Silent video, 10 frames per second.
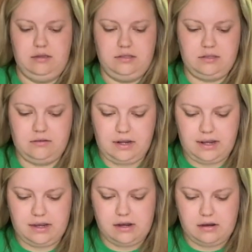So
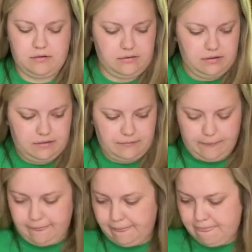now,
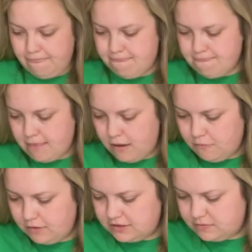
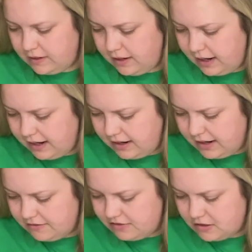once we
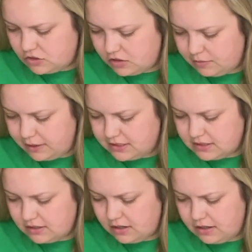have the straw
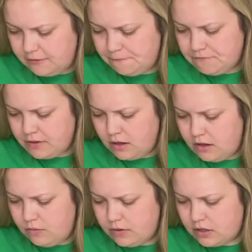pieces on,
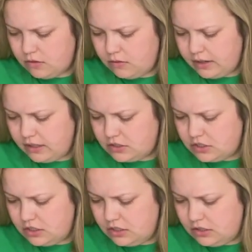we're going
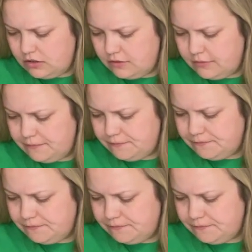to